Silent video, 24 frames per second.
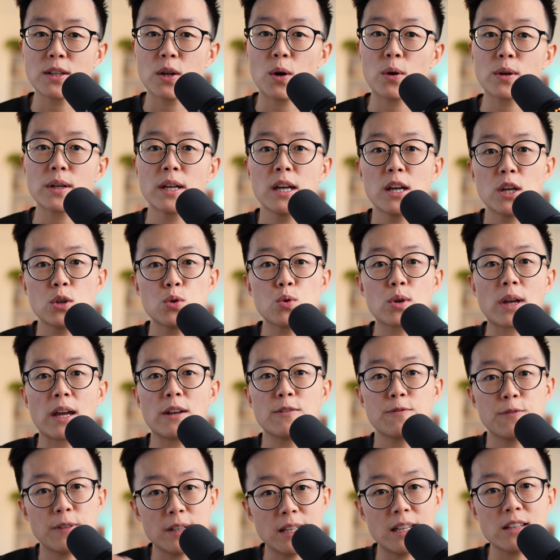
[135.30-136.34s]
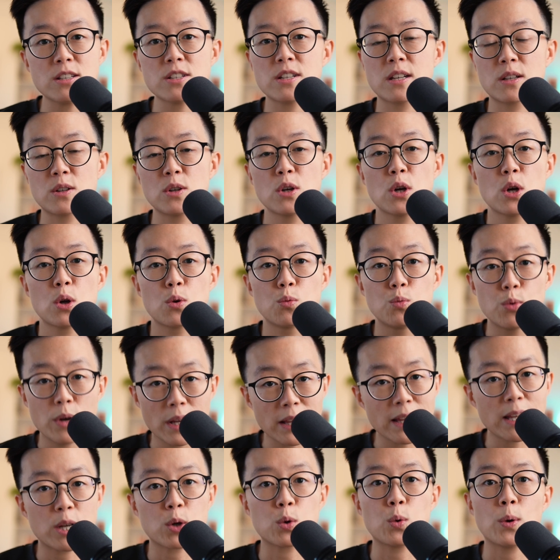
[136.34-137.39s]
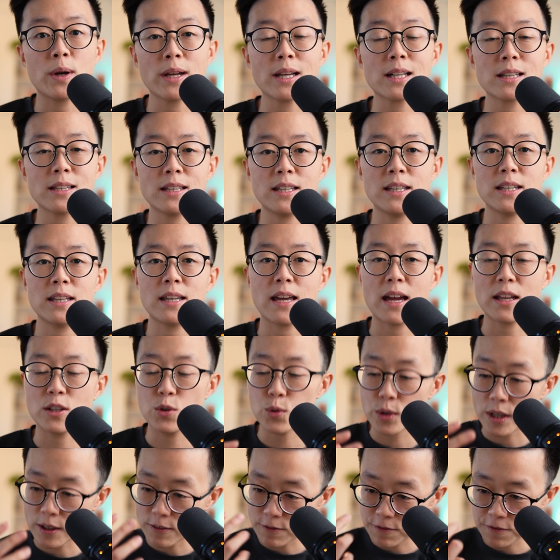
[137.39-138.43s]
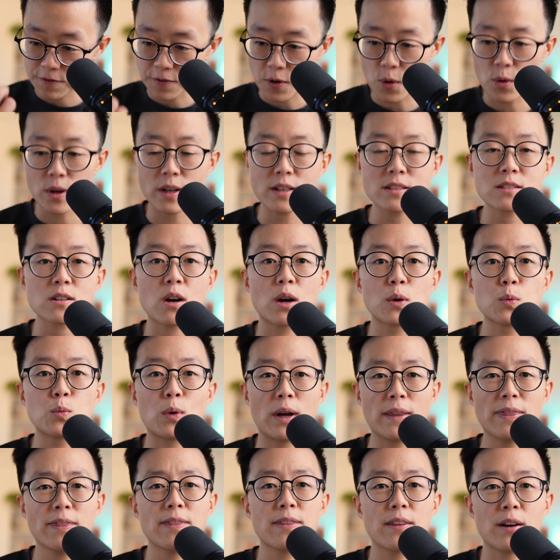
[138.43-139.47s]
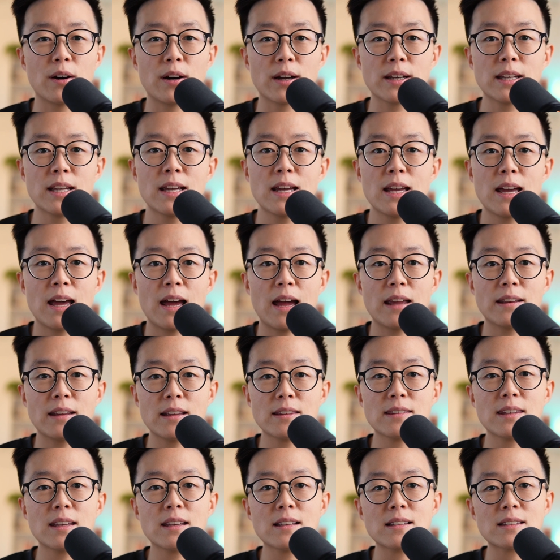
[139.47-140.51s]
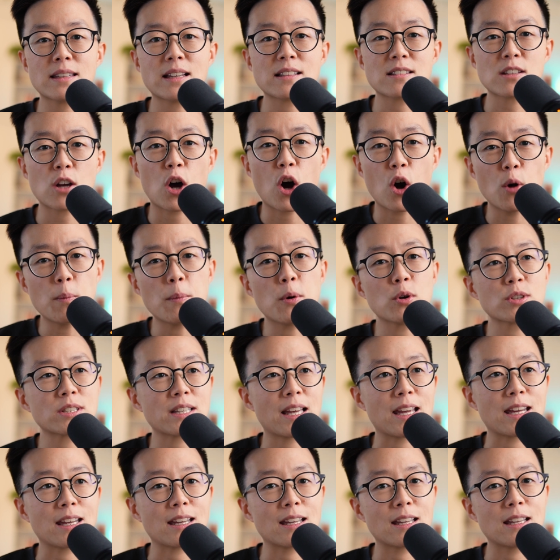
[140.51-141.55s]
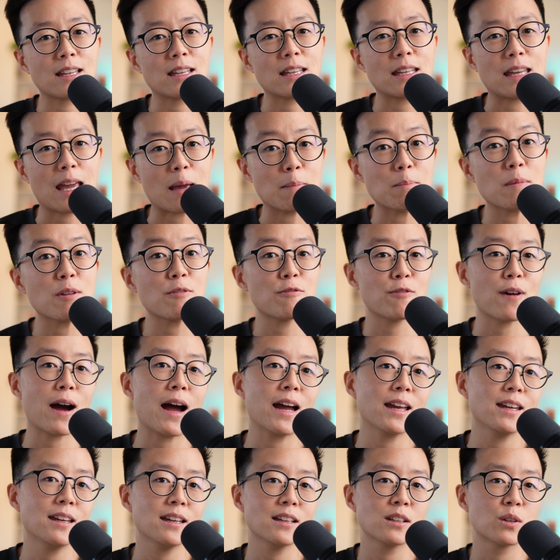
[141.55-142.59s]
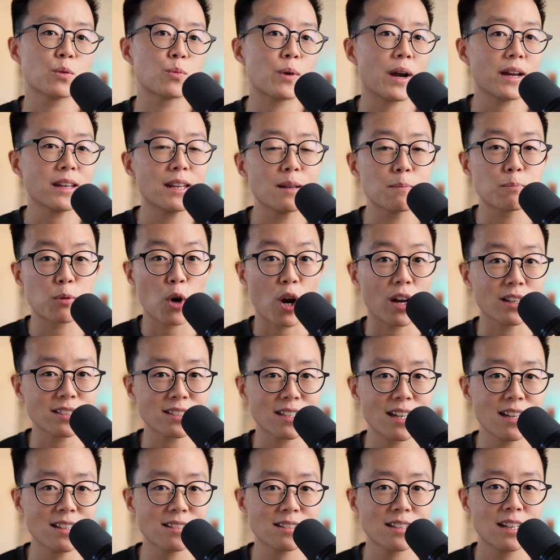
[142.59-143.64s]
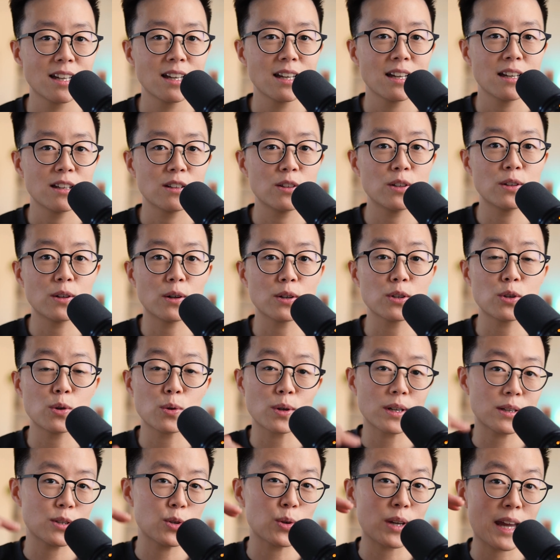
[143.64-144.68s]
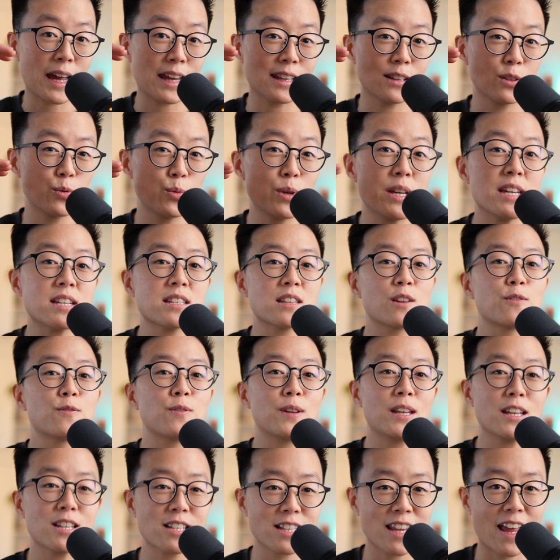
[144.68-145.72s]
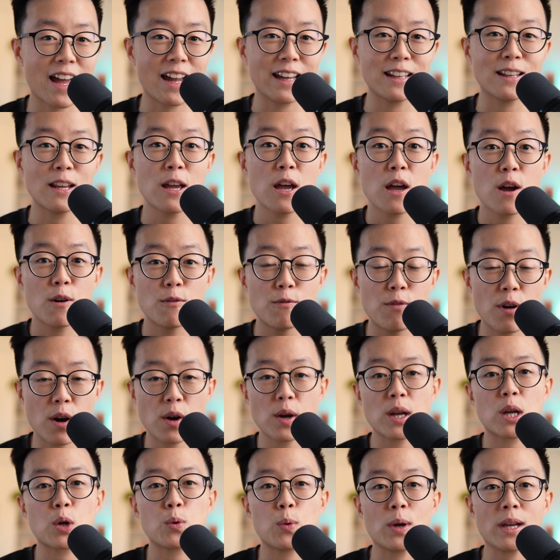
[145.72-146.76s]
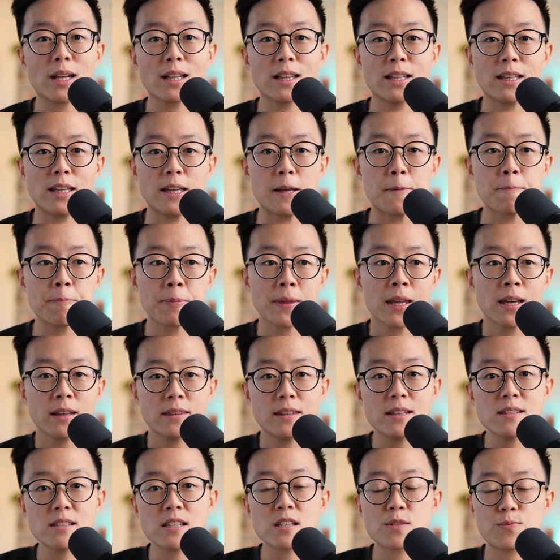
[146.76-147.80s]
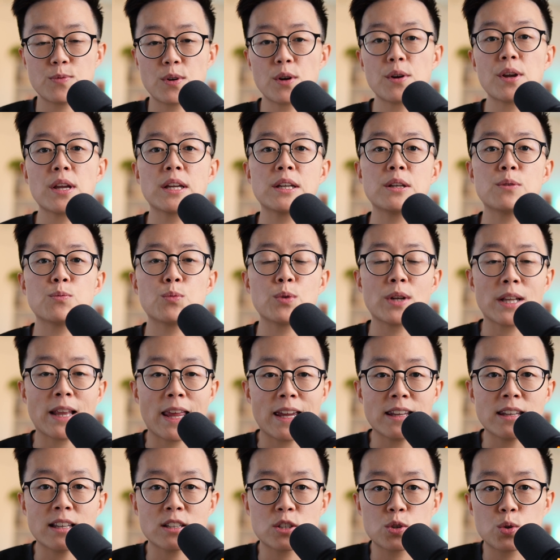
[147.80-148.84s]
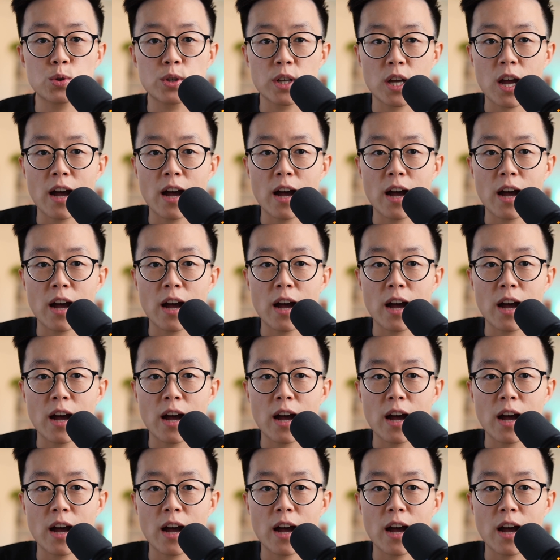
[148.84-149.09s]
note, you can finish it really quickly and you can focus on one thought. And I think that's almost like gamifying the writing process. You can reach the finish line very quickly. This is very related to the